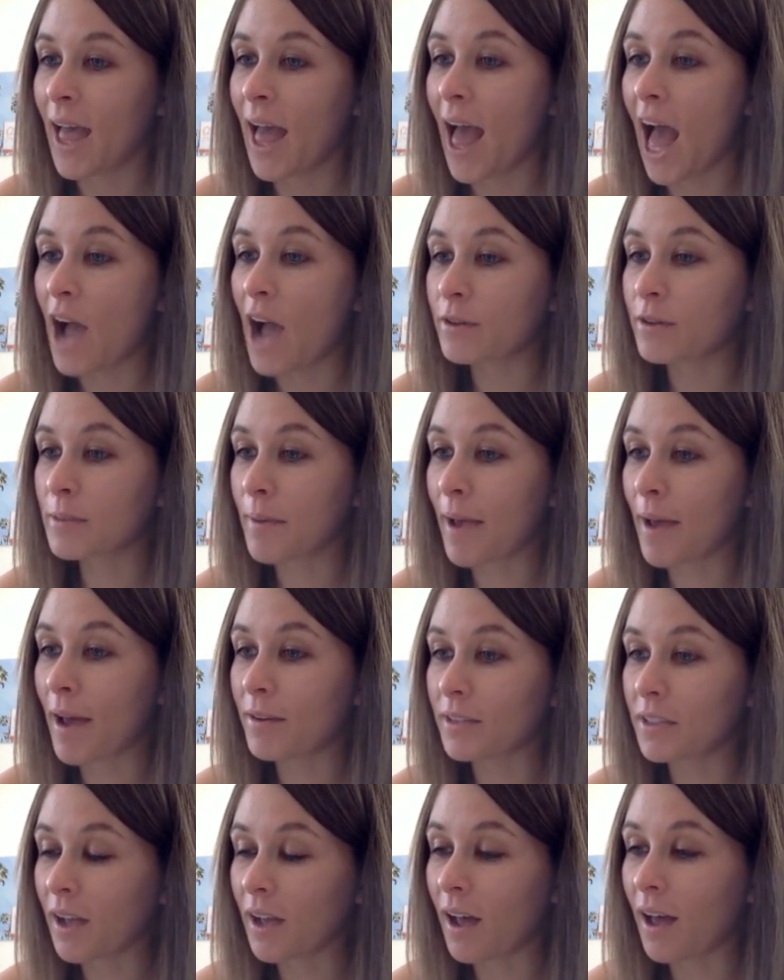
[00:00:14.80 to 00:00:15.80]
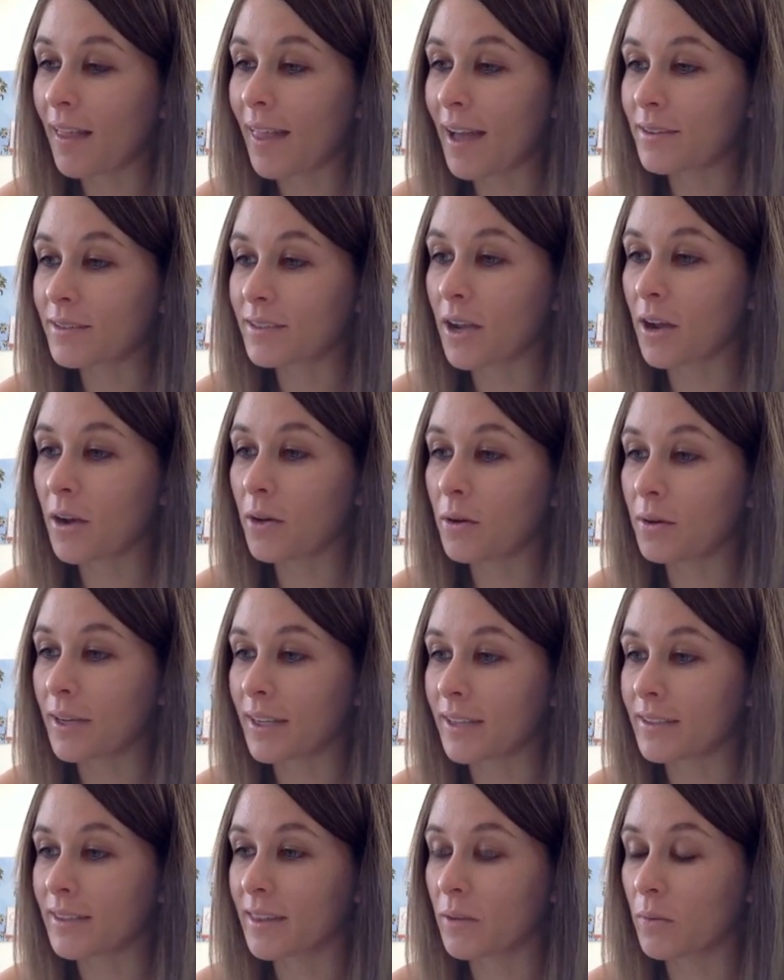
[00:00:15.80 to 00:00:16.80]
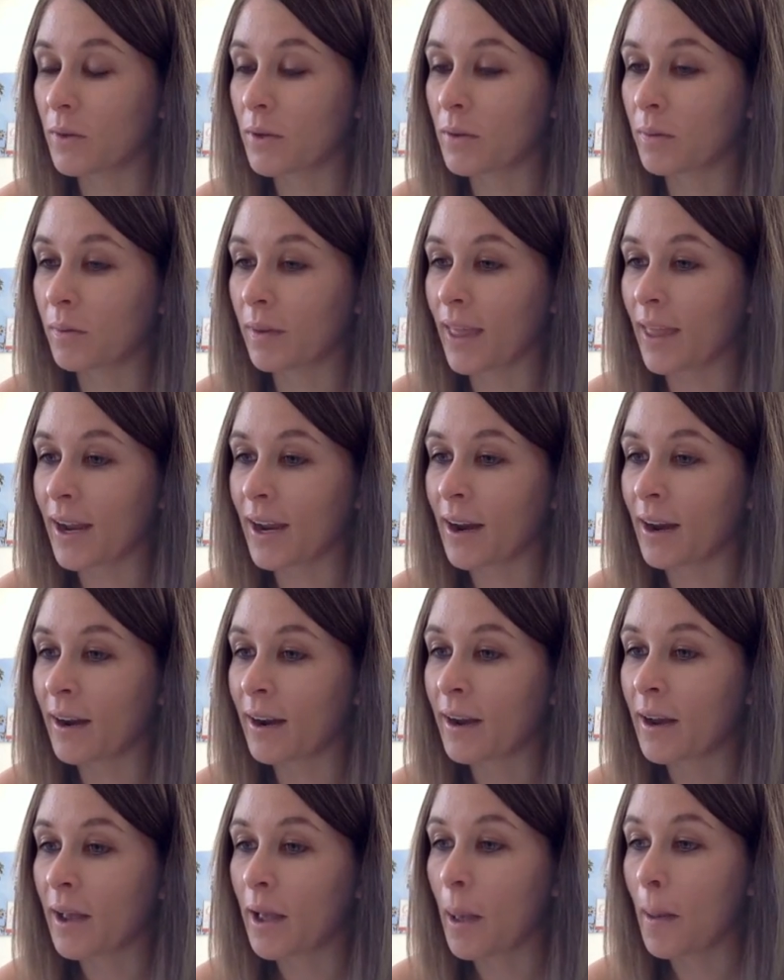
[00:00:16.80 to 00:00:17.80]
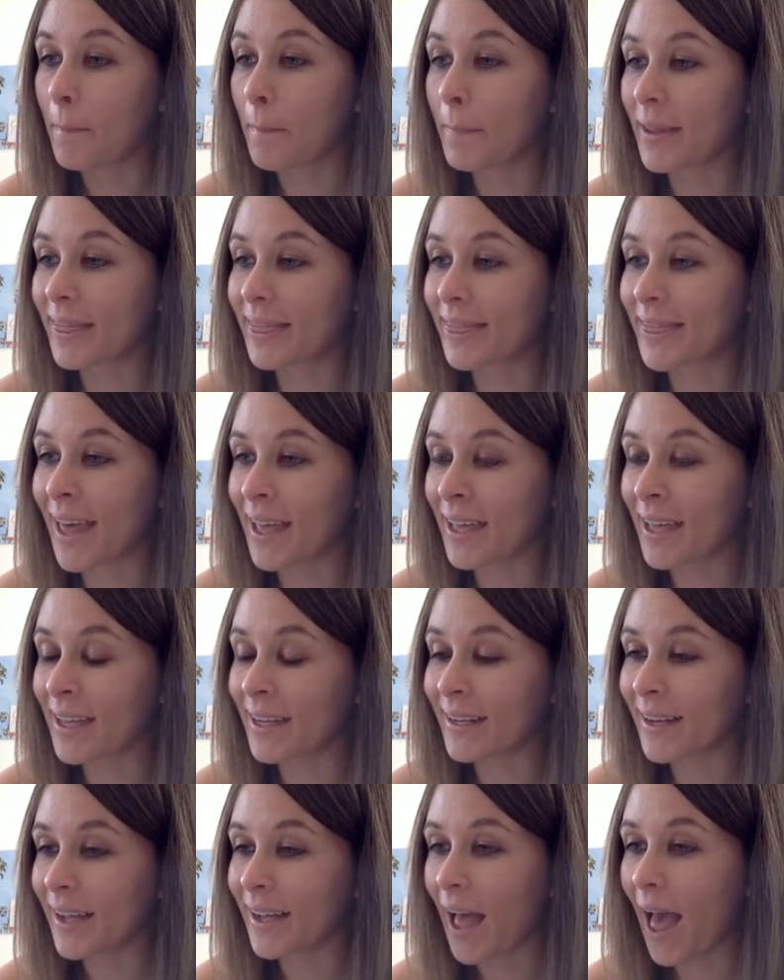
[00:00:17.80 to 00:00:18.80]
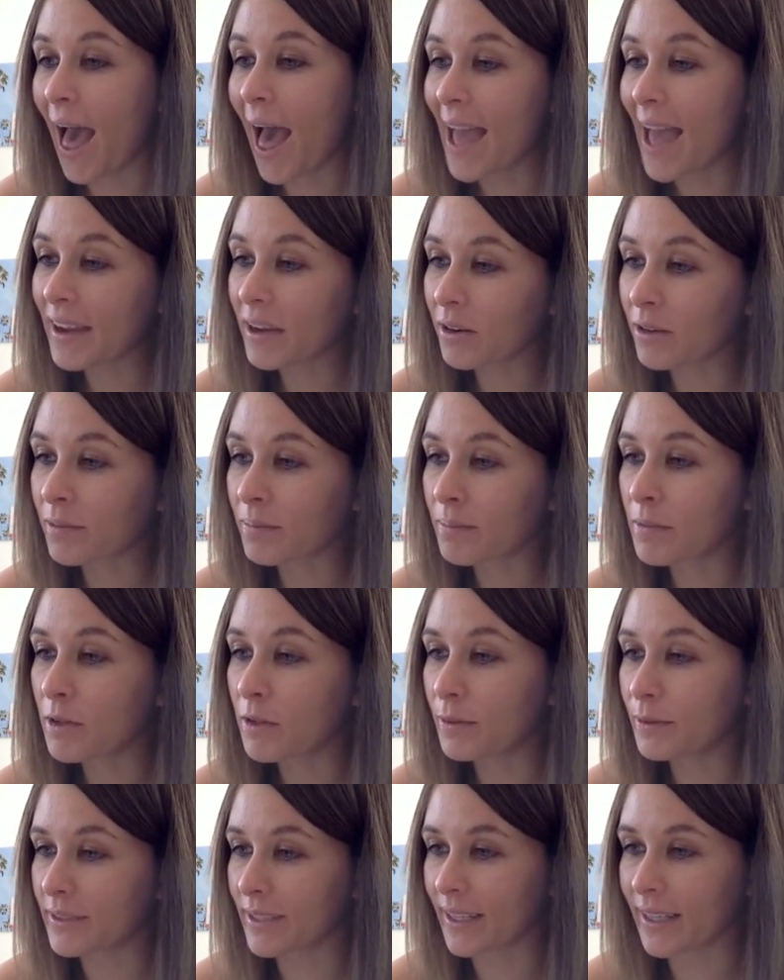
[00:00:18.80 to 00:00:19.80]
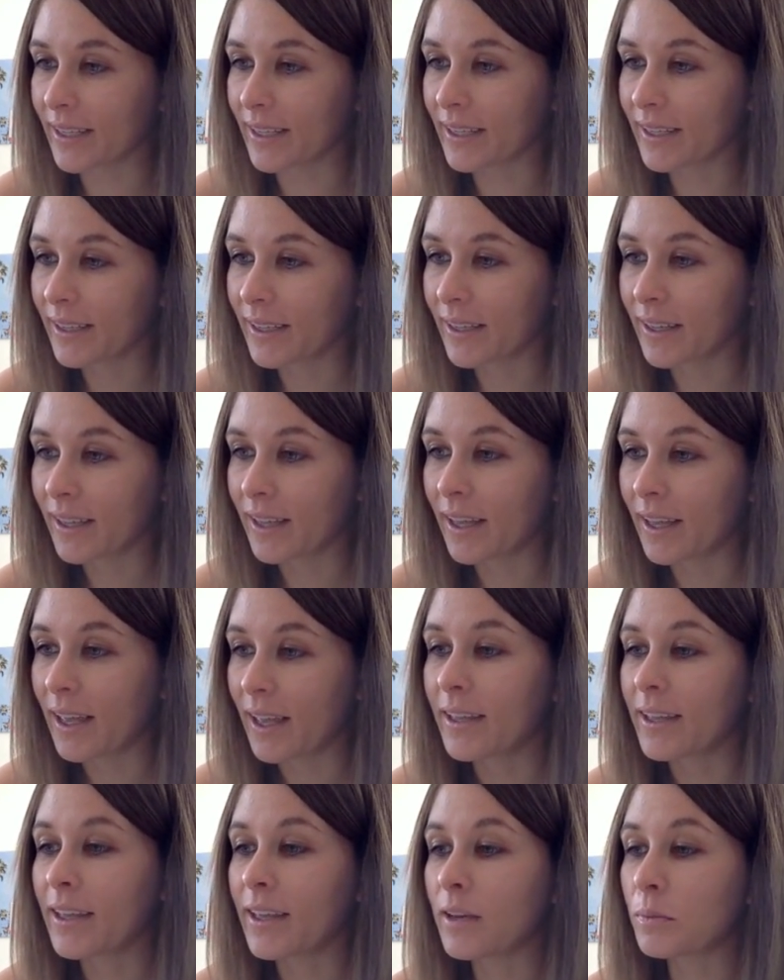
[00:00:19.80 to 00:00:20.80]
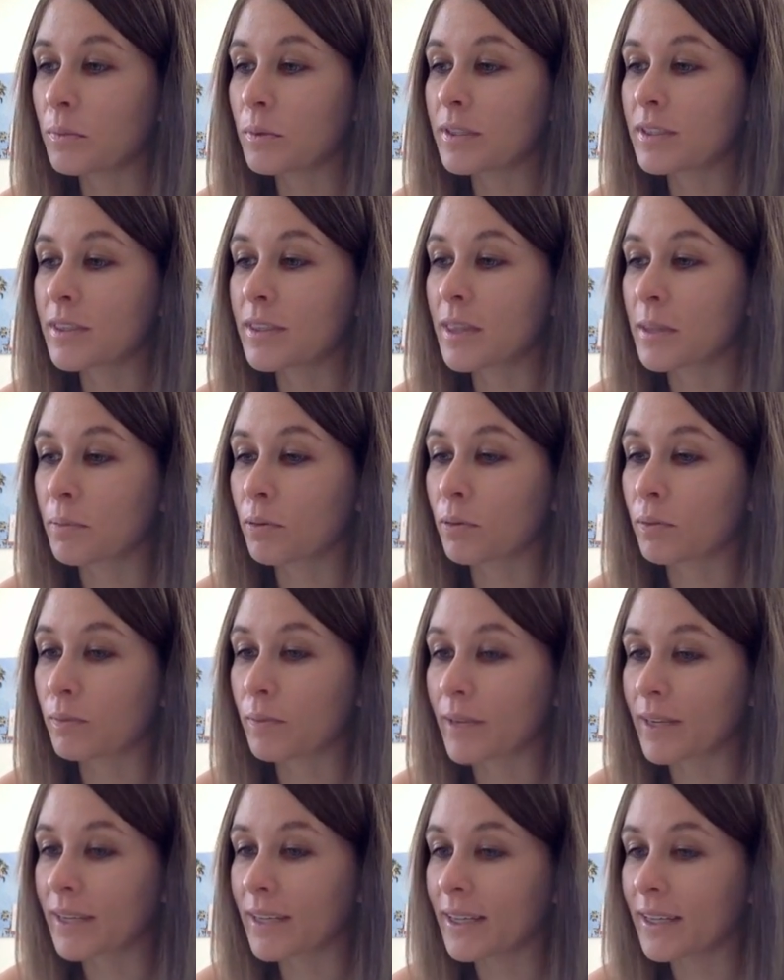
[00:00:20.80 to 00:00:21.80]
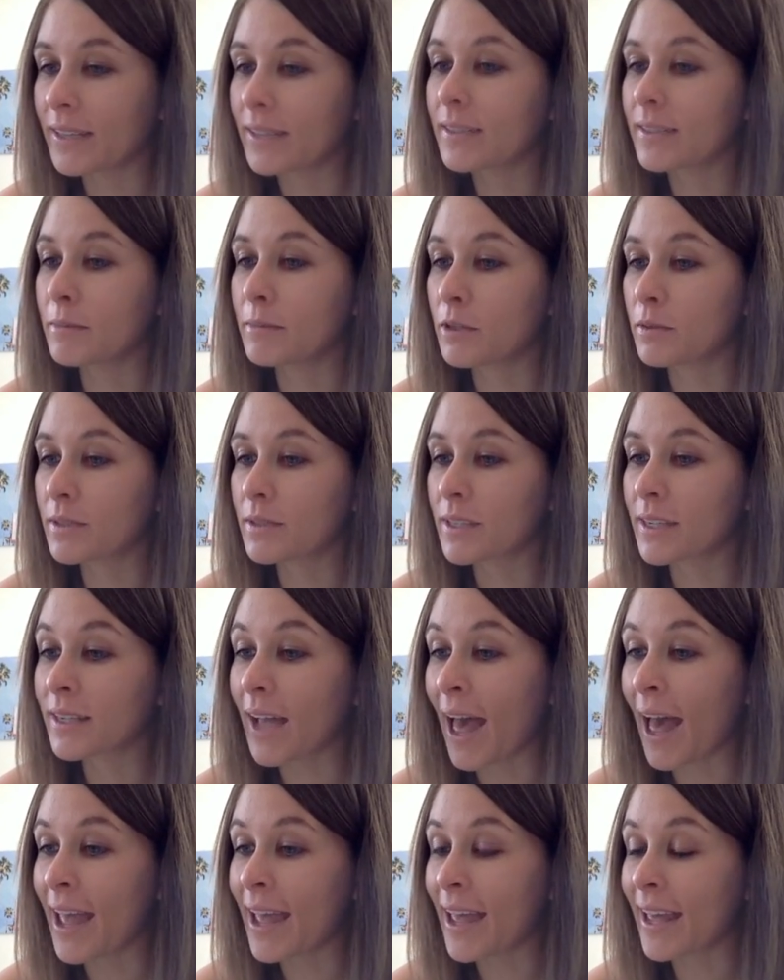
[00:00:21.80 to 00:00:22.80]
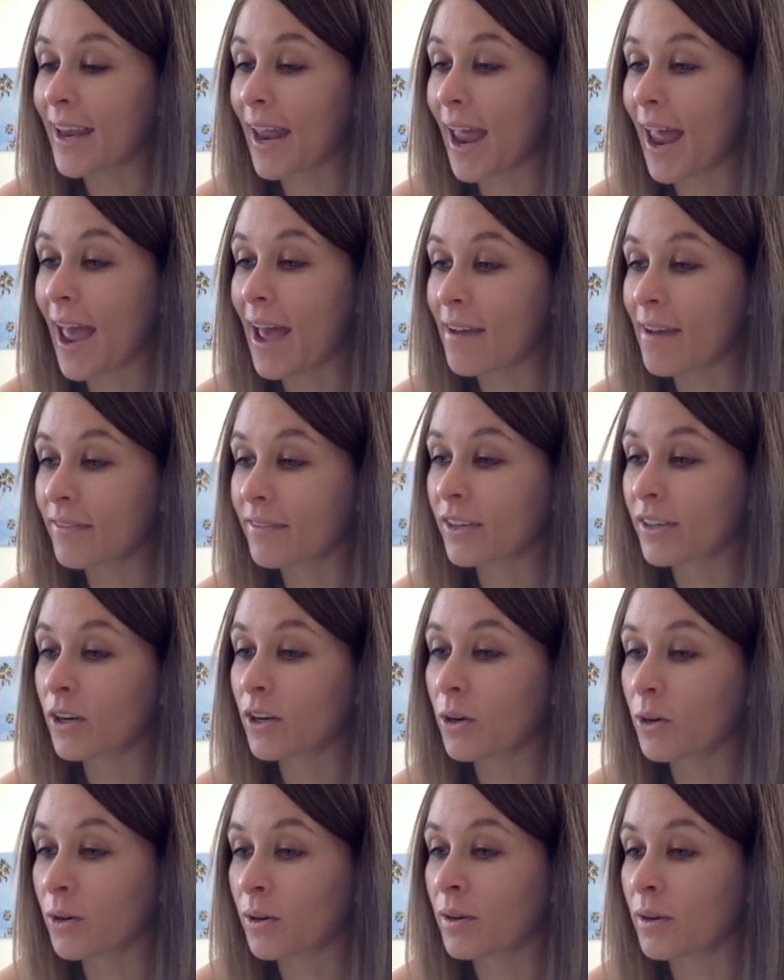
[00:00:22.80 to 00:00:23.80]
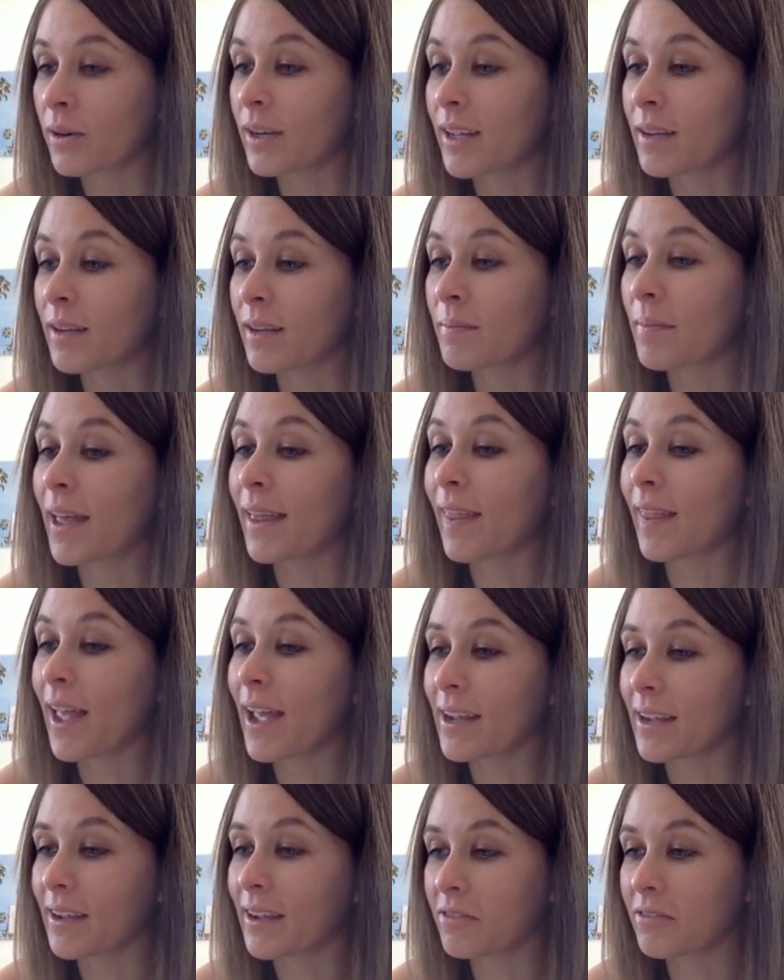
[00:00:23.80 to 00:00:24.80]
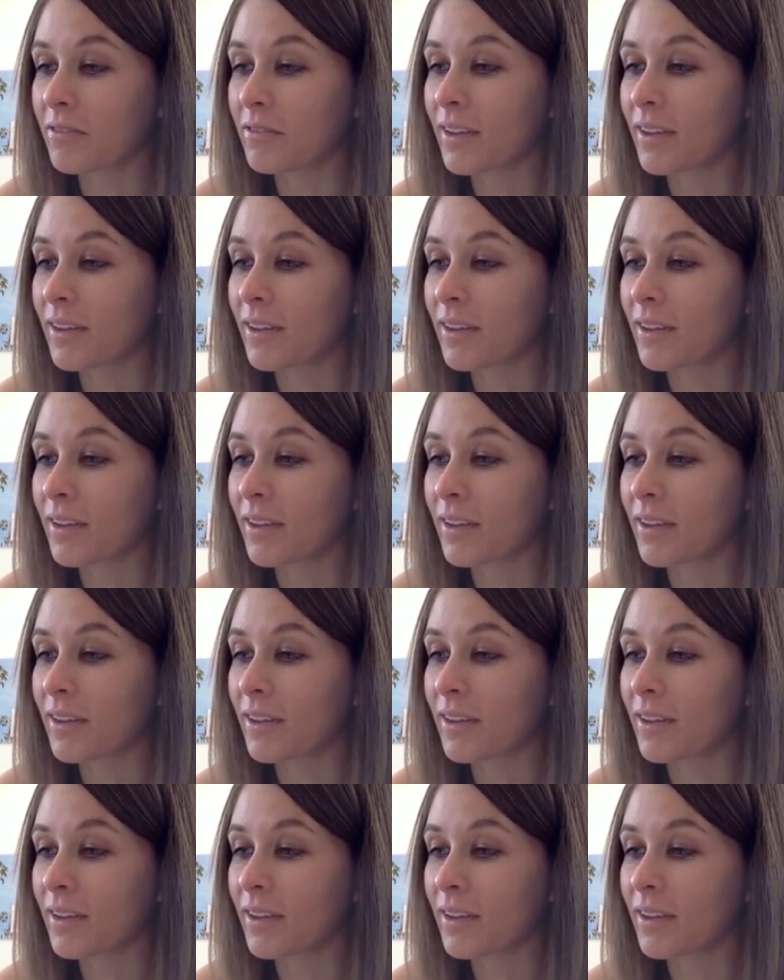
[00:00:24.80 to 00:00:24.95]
I was about to call out to Otis that we were there, but then I heard music. It was the prettiest music I had ever heard in my life.